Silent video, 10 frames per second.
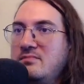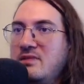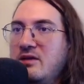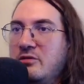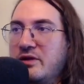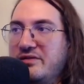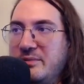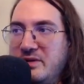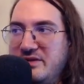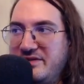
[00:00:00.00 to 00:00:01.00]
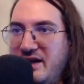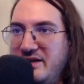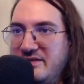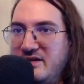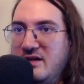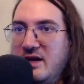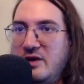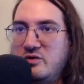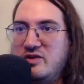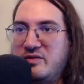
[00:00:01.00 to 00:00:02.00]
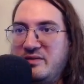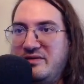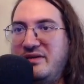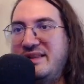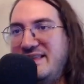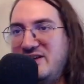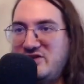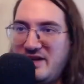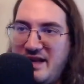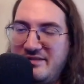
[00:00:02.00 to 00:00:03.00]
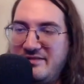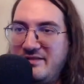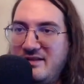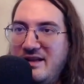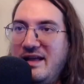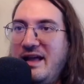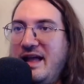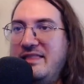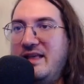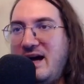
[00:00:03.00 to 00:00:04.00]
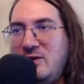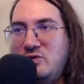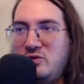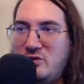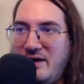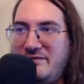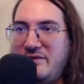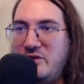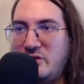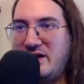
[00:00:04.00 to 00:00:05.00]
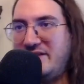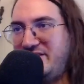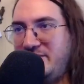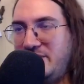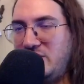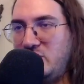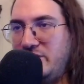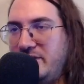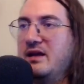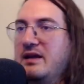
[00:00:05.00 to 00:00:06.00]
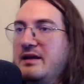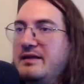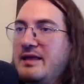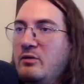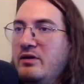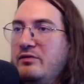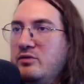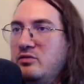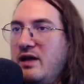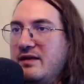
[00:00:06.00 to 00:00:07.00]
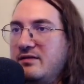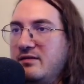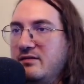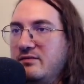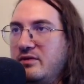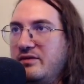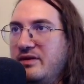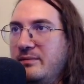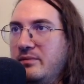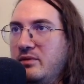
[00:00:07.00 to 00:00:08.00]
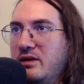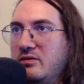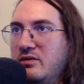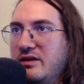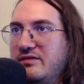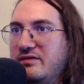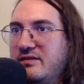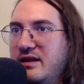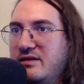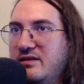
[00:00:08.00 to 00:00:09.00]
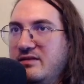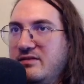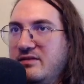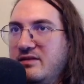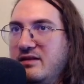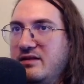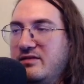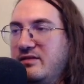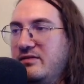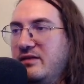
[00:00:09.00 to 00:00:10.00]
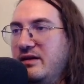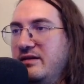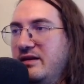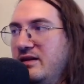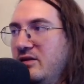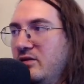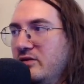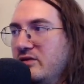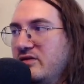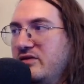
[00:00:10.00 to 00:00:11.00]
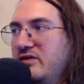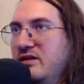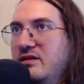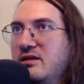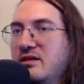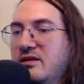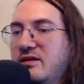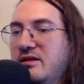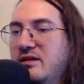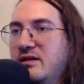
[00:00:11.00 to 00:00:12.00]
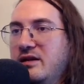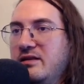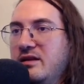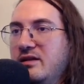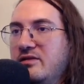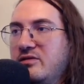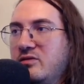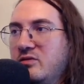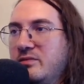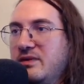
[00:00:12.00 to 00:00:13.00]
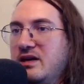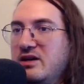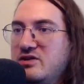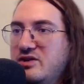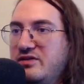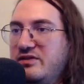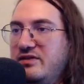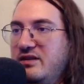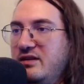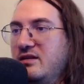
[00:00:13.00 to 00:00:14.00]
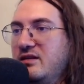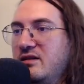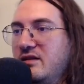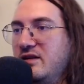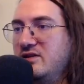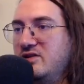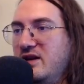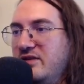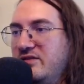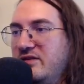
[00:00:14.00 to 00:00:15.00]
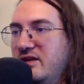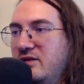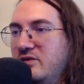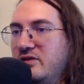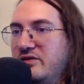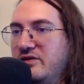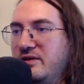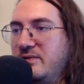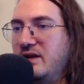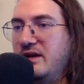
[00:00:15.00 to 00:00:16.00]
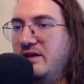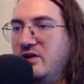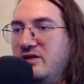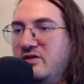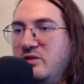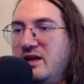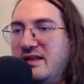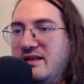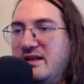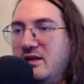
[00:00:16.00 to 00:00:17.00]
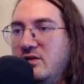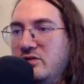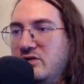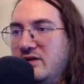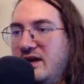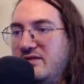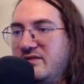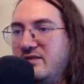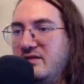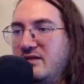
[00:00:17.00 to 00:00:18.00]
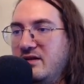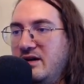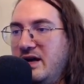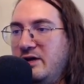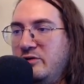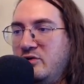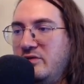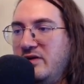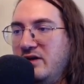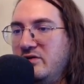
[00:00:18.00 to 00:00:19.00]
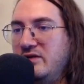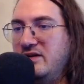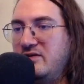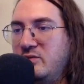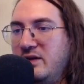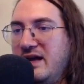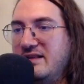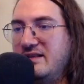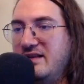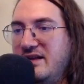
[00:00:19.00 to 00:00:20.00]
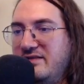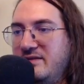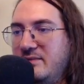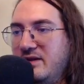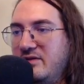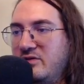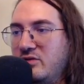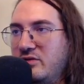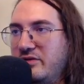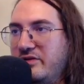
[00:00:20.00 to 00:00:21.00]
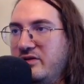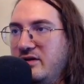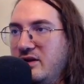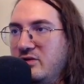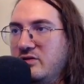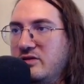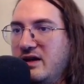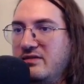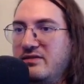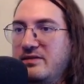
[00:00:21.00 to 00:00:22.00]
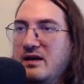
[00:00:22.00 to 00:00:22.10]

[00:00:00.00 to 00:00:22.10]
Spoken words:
For example, in this case, you just specify -s, and out you have your assembly code. Now, if you do that, for example, I don't know, let's take this, let's define hello.c here, and then let's do gcc-s hello.c. Now this we get an hello.s, and if you do file on this, we get an assembler source, hello.s.